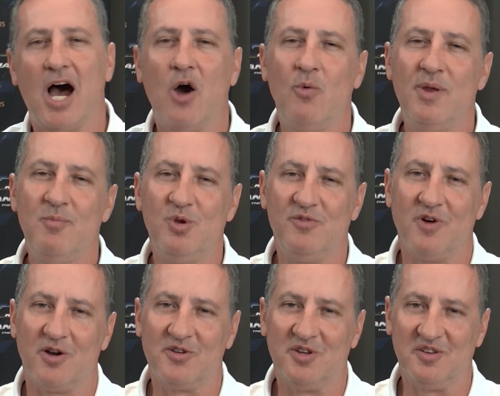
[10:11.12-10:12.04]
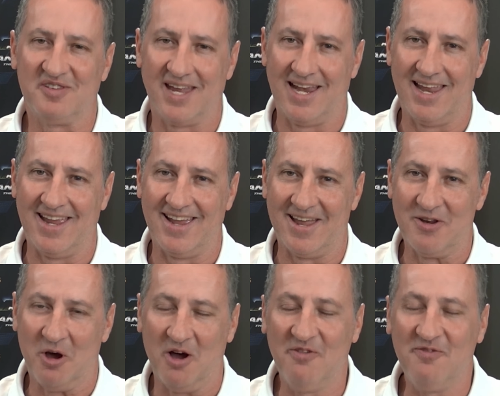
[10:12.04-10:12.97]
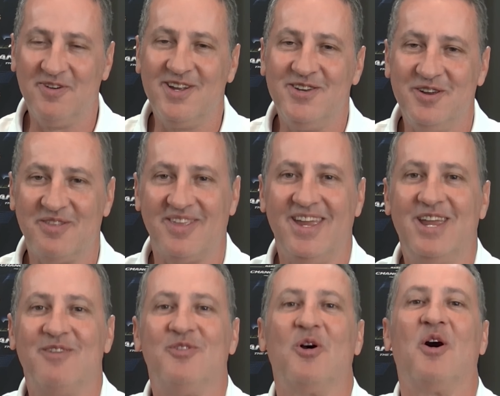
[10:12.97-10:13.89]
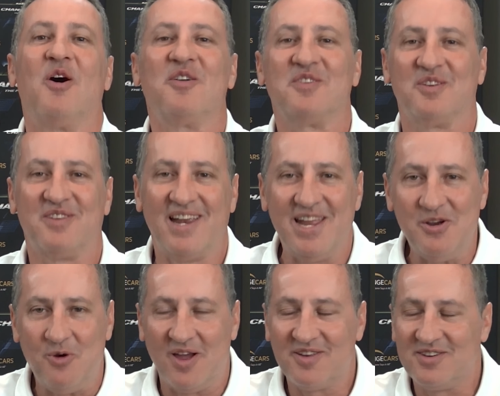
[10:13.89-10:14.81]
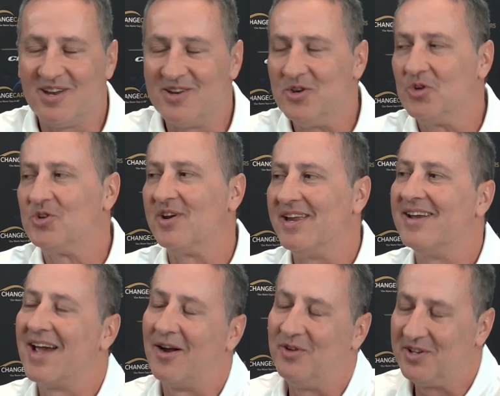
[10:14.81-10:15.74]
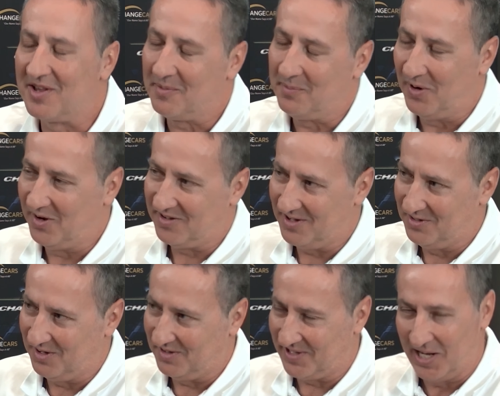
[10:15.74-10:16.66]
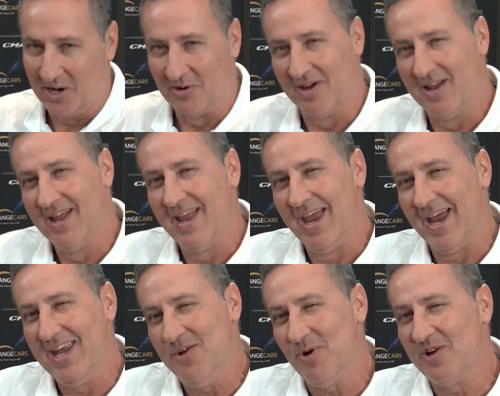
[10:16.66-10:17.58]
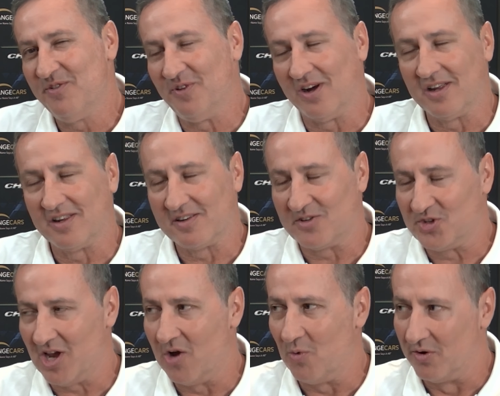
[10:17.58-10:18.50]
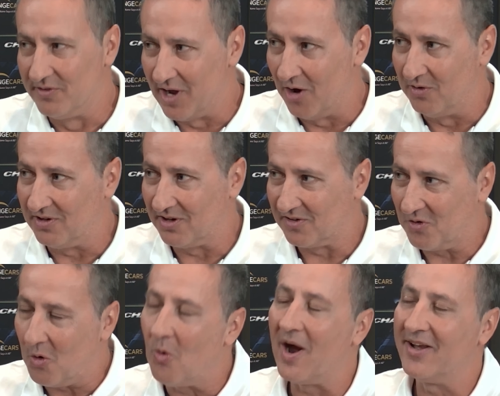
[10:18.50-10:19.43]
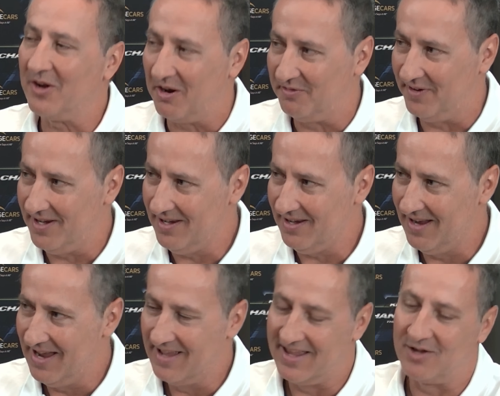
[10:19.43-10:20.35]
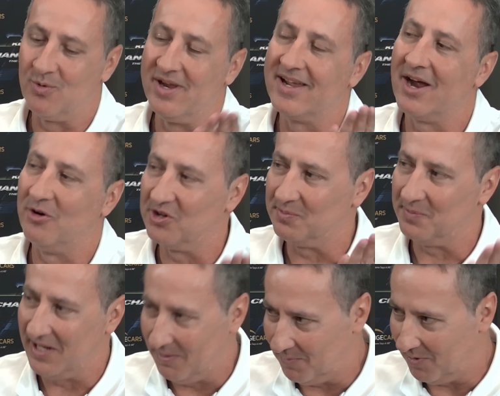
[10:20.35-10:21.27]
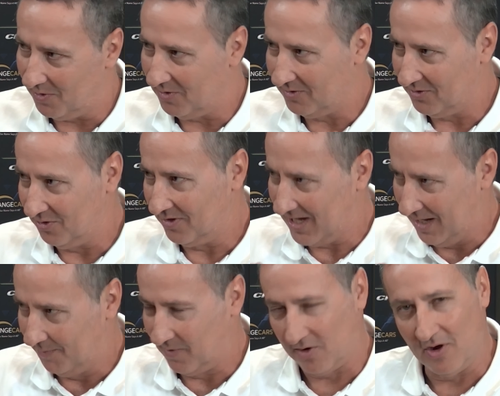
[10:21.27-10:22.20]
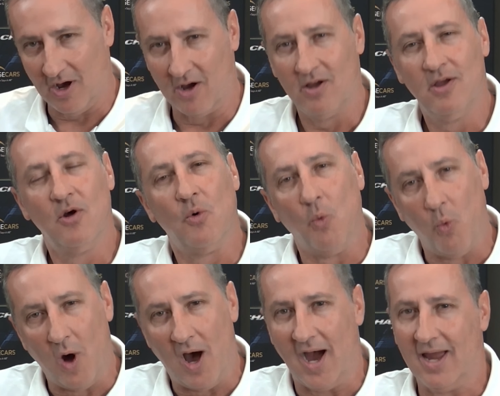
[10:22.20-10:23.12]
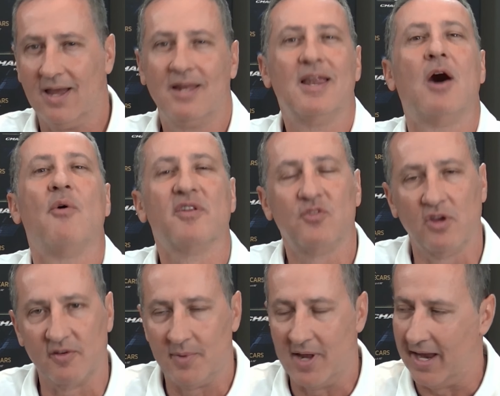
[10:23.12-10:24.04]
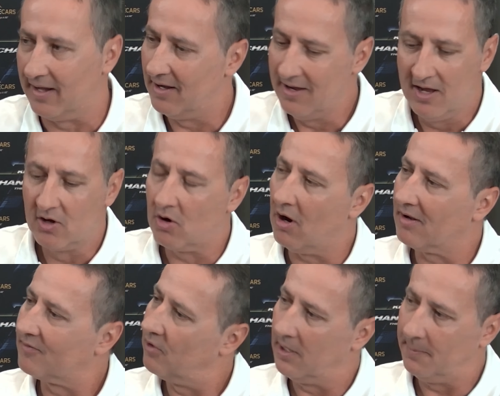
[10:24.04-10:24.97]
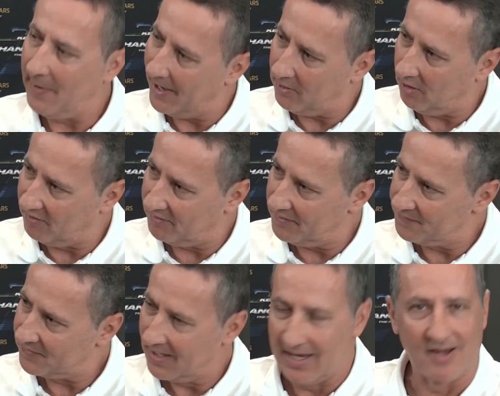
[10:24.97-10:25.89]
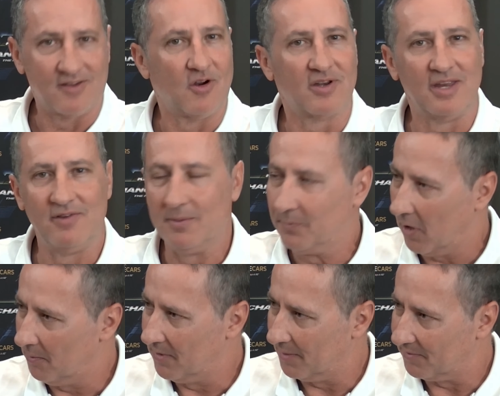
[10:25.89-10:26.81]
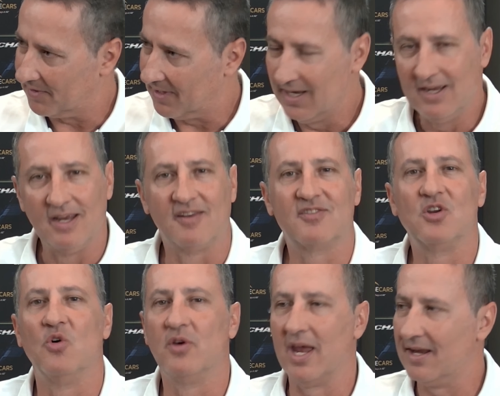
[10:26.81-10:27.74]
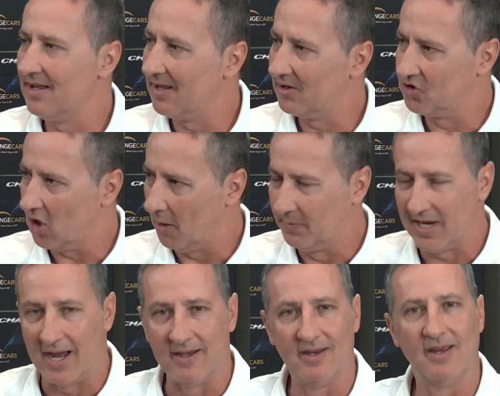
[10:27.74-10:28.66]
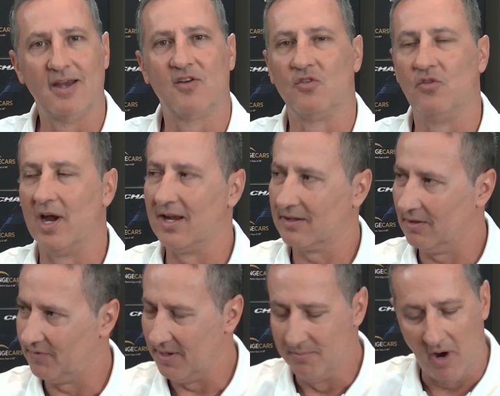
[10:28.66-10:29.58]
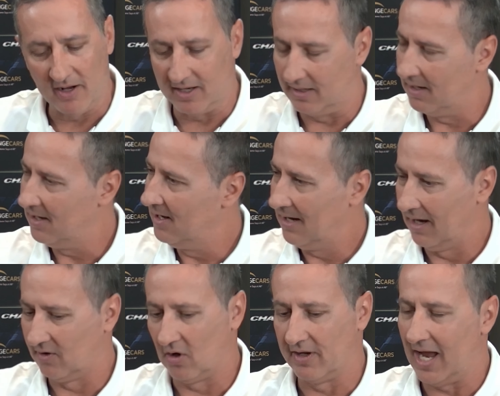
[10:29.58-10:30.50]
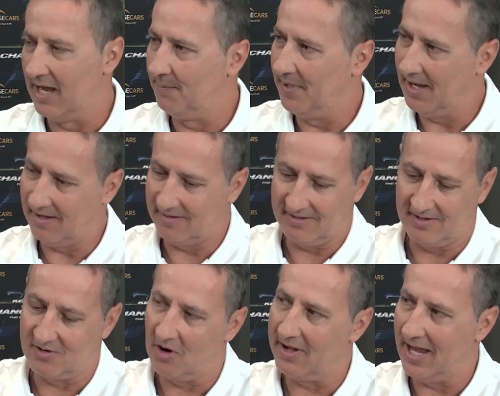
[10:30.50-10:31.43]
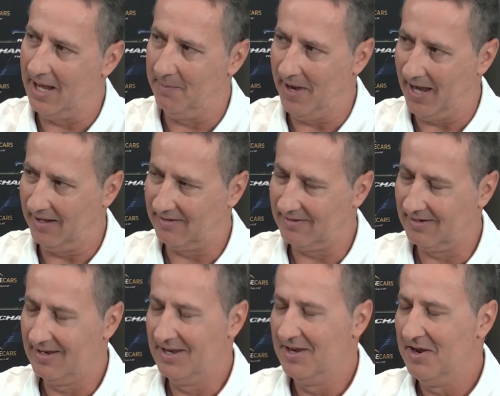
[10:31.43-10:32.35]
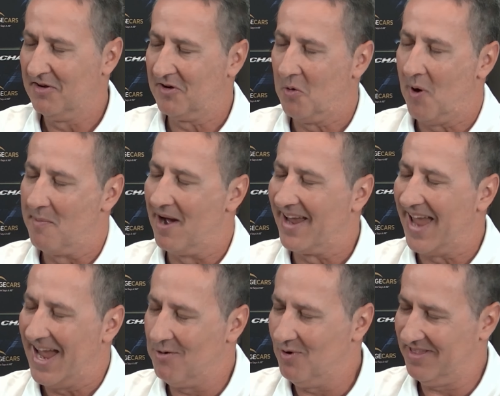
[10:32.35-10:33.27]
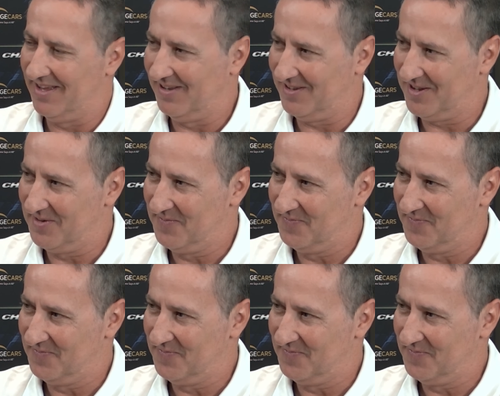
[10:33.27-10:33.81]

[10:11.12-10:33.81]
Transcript: we move on to selling, and often you think if you ask a selling question, you should encourage the person to sell. Anyone who follows the show will notice quite often that we encourage people to keep the car. Why? Allow us to explain. Car's fully paid off. It's not giving problems. It's still getting the job done. It's relatively modern. It's got ABS. It's got airbags. So where am I going with this?